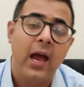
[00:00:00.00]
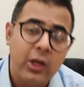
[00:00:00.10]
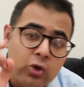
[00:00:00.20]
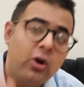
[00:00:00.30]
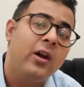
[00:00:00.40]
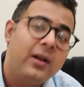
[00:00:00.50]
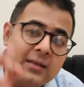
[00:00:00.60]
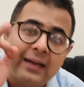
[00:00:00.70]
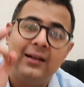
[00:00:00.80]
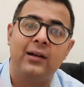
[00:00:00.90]
And you got to
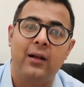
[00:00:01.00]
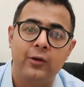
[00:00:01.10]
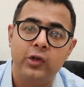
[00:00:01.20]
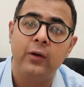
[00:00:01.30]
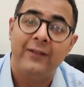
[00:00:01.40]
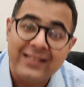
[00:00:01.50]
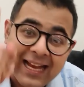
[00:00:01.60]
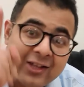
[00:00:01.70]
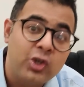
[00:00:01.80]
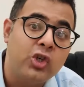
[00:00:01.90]
design a culture which
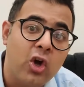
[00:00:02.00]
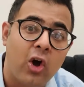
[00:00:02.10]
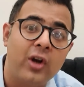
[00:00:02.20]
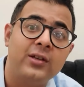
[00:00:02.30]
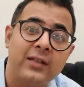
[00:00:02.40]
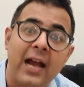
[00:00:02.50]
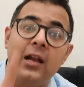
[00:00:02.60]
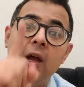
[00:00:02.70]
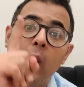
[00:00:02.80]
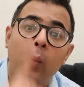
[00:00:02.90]
ensures that
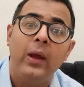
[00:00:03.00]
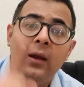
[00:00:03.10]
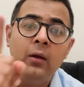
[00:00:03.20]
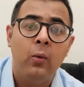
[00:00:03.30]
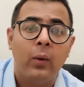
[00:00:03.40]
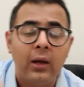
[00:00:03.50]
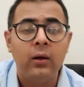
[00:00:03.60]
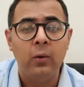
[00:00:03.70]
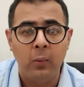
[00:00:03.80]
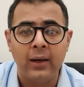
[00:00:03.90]

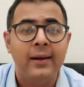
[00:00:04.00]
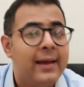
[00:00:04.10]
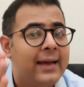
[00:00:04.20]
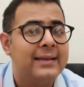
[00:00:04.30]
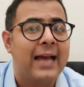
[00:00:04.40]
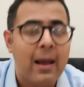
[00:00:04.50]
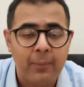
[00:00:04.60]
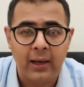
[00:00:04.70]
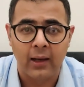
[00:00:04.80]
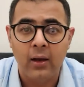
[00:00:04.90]
win-win-win is
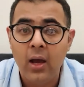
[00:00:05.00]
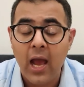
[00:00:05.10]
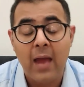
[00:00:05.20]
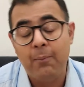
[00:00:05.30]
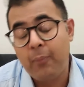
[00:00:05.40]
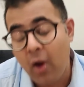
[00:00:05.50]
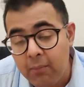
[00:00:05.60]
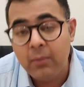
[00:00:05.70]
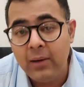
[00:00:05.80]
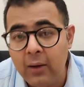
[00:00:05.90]
happening. And
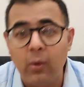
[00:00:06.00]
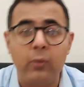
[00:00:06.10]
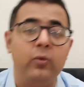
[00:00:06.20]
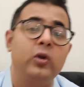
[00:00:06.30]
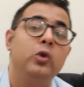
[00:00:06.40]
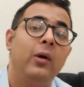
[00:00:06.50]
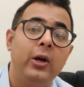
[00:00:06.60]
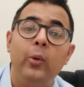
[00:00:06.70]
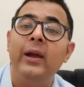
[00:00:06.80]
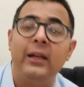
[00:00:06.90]
probably what you were
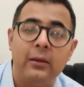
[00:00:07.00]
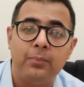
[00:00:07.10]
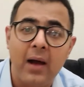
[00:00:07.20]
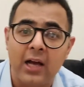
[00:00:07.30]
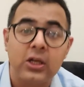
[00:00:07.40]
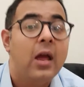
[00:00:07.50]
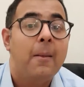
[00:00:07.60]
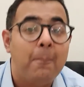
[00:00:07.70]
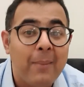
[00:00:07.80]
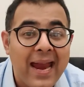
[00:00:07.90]
doing in the past
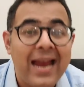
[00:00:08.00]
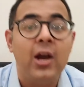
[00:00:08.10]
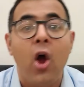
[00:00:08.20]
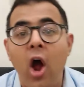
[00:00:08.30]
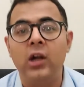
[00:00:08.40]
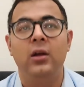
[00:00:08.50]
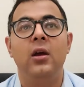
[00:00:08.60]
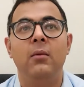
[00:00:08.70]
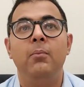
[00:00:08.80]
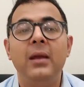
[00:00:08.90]
may not
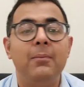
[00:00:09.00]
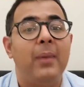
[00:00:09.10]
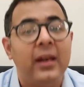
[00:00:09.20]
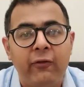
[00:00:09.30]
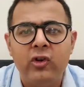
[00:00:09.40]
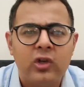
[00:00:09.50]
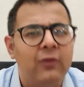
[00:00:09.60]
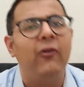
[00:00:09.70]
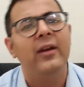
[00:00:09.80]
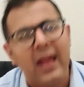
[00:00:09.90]
be beneficial
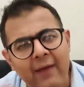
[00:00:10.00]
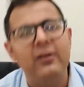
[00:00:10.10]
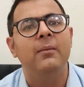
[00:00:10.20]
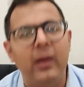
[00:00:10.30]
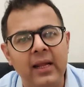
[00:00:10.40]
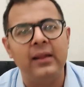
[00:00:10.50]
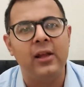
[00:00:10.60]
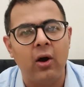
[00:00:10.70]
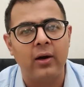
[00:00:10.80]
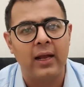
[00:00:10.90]
for everybody in
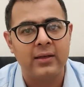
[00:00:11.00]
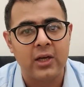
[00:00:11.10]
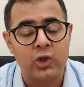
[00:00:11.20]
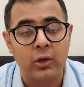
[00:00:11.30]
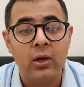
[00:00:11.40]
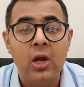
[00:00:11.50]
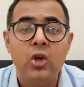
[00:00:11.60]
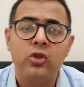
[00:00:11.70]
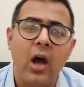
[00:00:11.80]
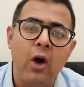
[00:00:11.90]
the organization.
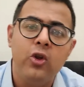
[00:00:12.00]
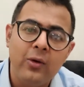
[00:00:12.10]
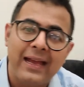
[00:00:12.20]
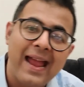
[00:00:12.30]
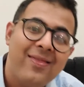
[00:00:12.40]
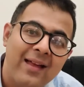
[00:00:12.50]
So how do you gain